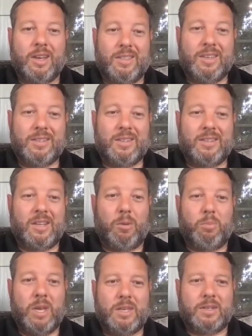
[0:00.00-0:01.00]
Like this is their
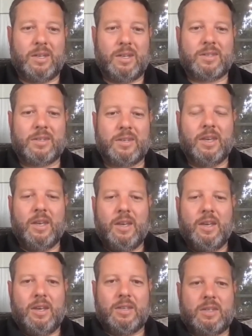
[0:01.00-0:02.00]
business,
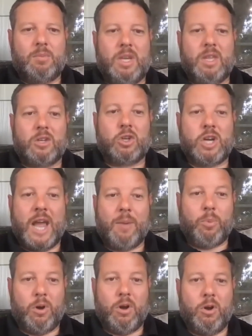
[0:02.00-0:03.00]
is to be the
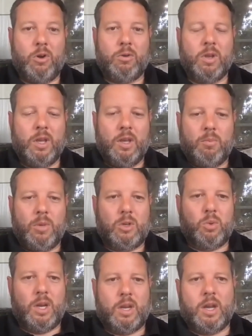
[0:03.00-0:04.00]
chaperone
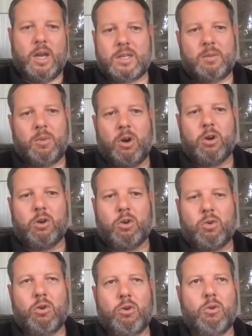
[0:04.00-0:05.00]
between customer and
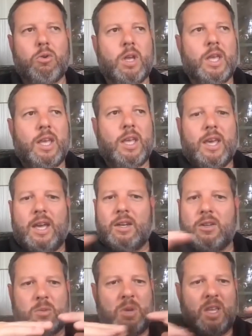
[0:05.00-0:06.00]
crew
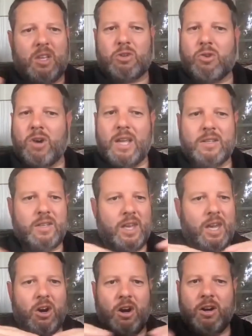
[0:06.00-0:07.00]
and just be the
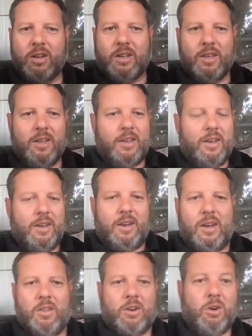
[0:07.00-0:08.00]
translator,
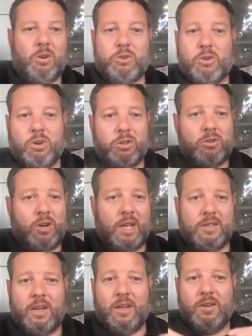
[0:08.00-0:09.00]
the cultural
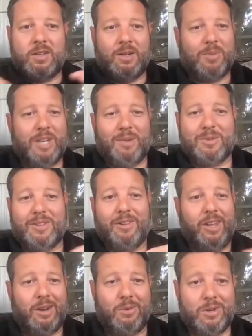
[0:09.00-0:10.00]
translator, sometimes the
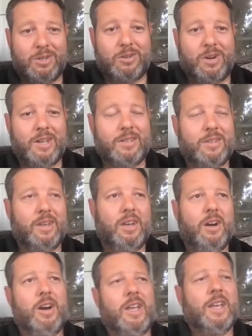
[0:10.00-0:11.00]
language
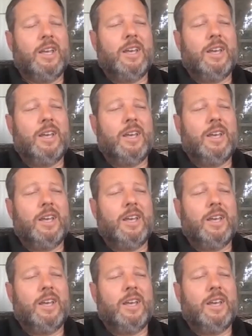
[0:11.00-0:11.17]
translator,